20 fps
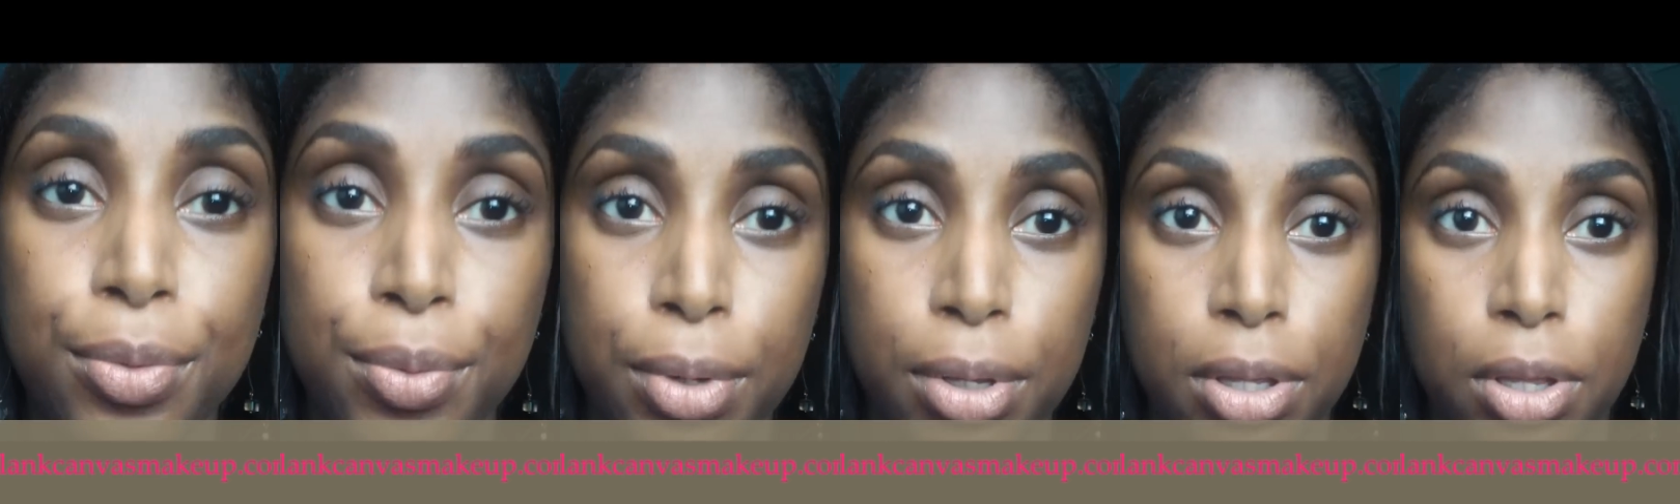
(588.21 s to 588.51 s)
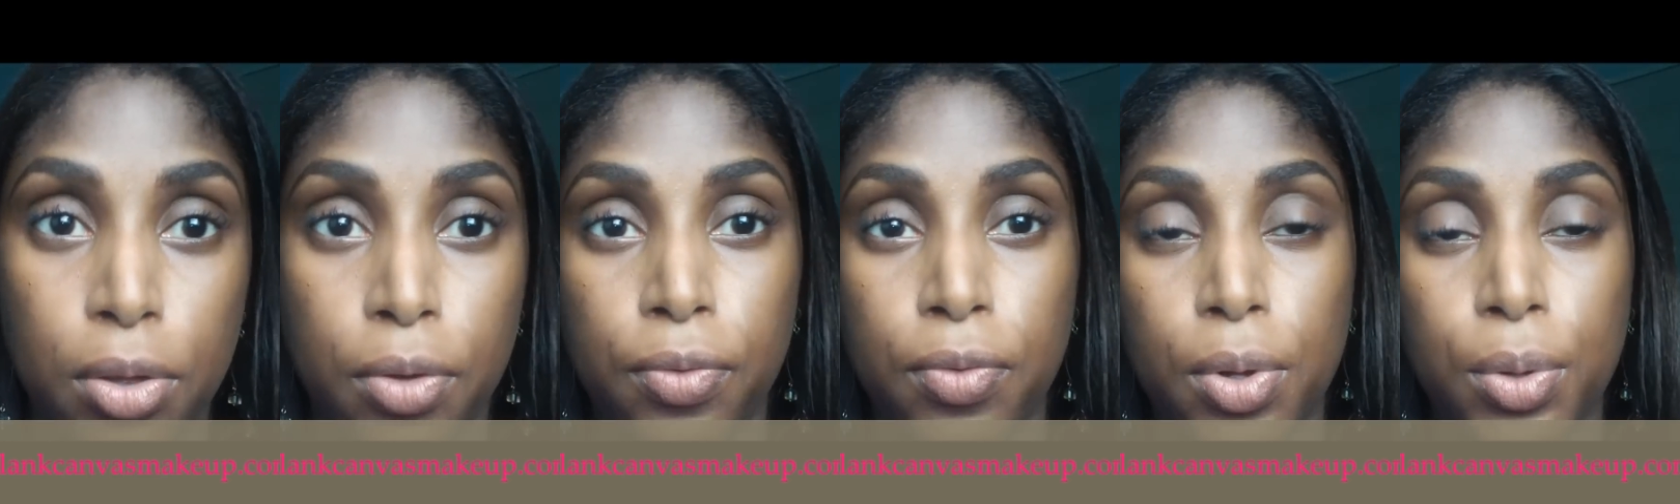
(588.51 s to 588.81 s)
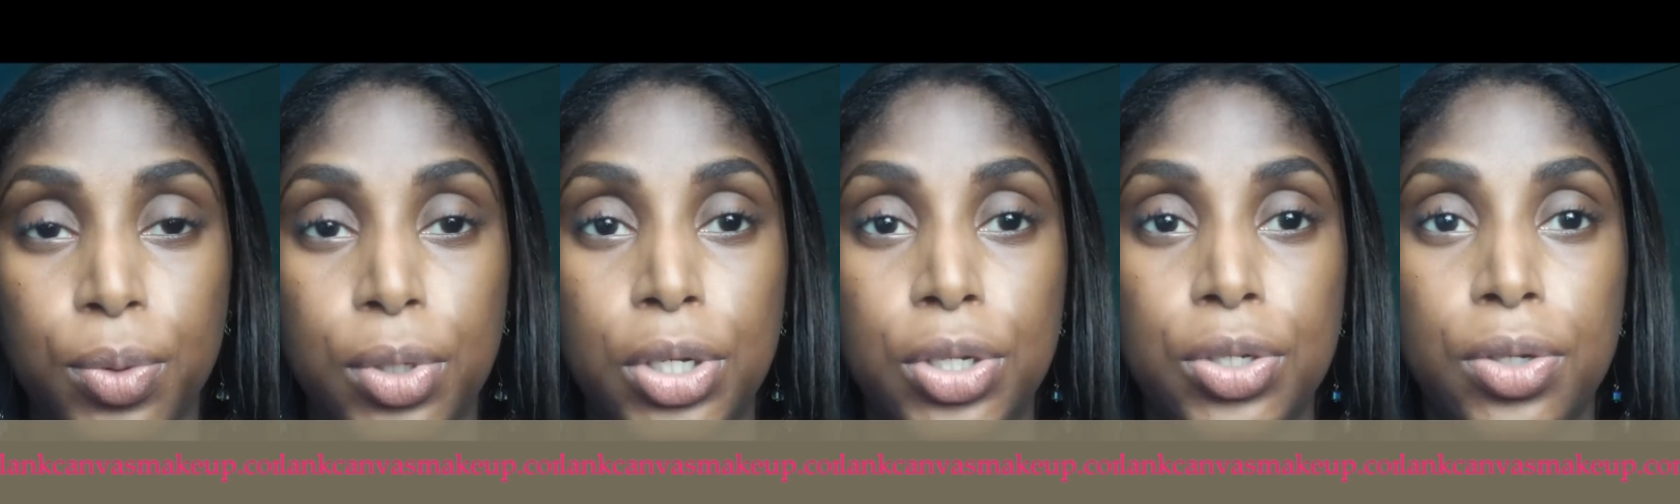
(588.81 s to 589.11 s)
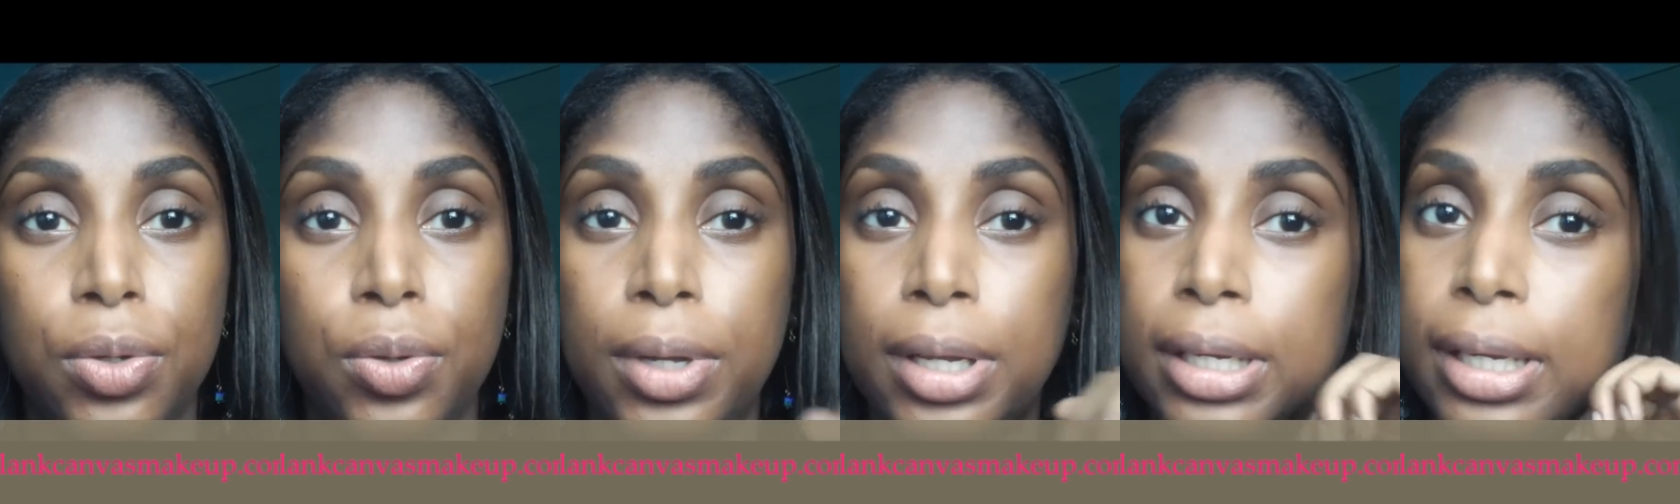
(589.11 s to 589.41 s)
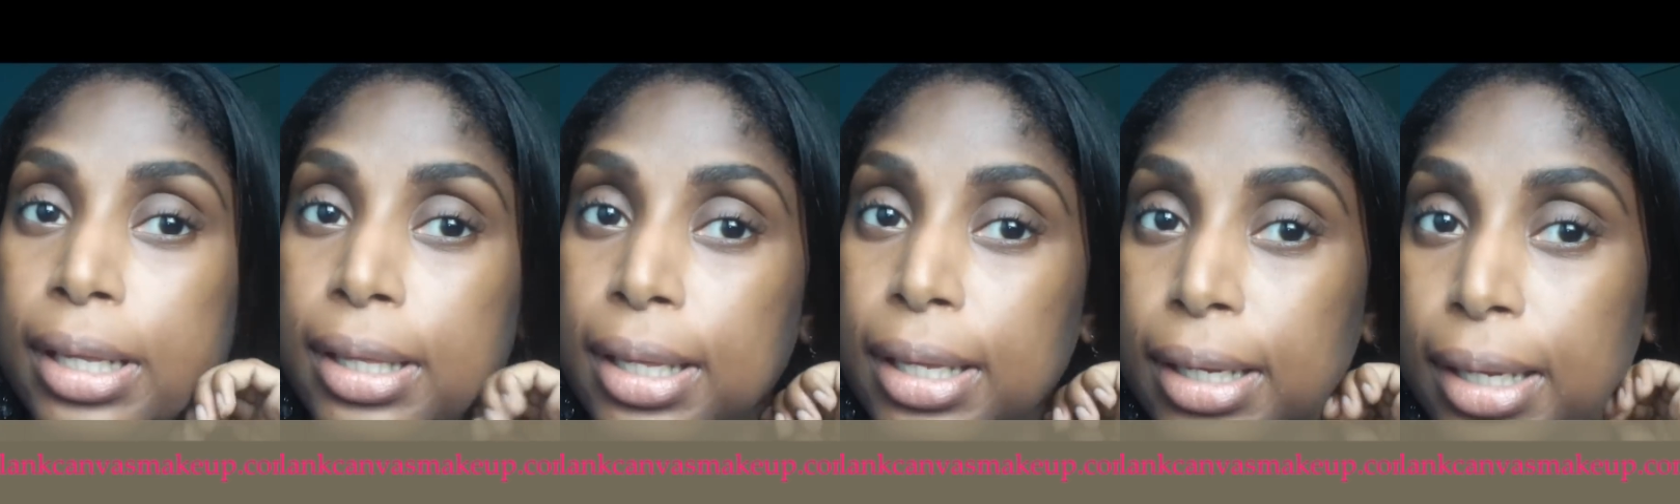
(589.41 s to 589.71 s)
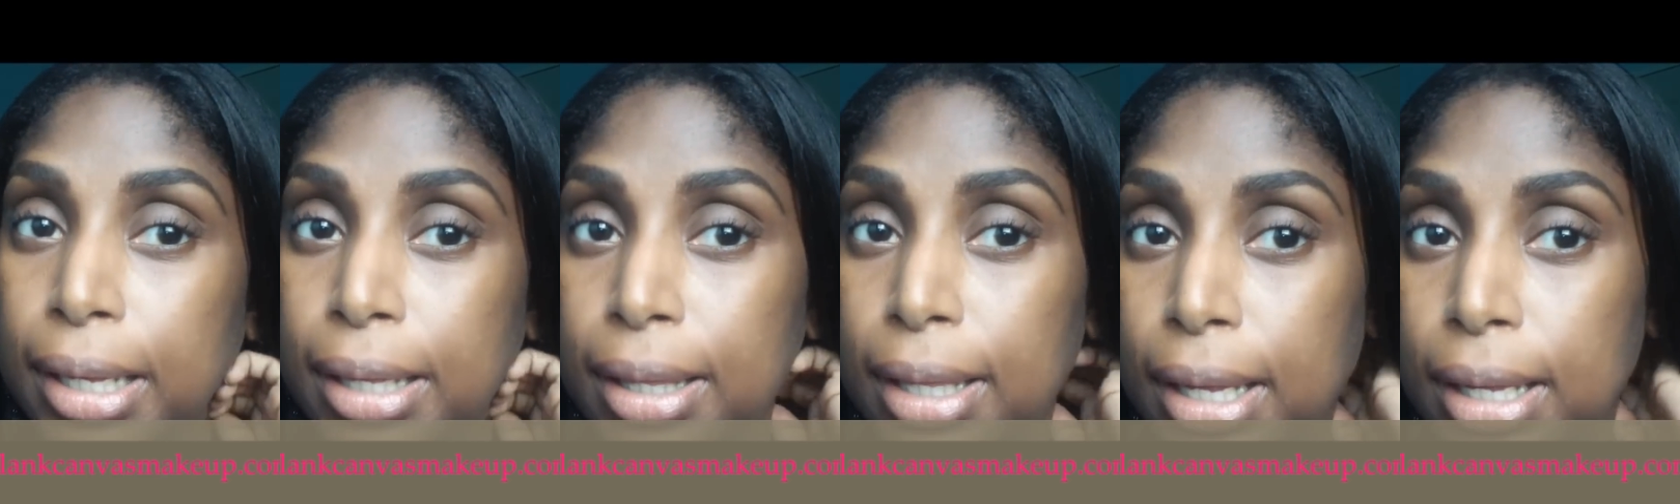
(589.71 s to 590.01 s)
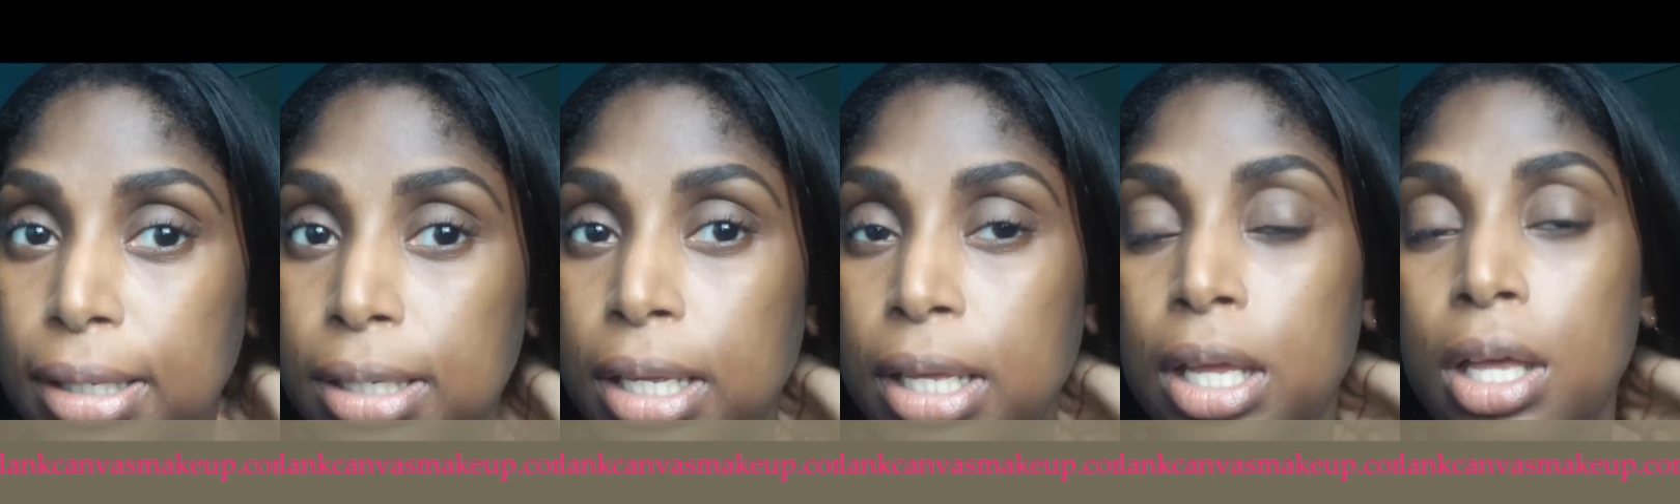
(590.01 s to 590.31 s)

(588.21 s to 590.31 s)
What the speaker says: without foundation or anything like that.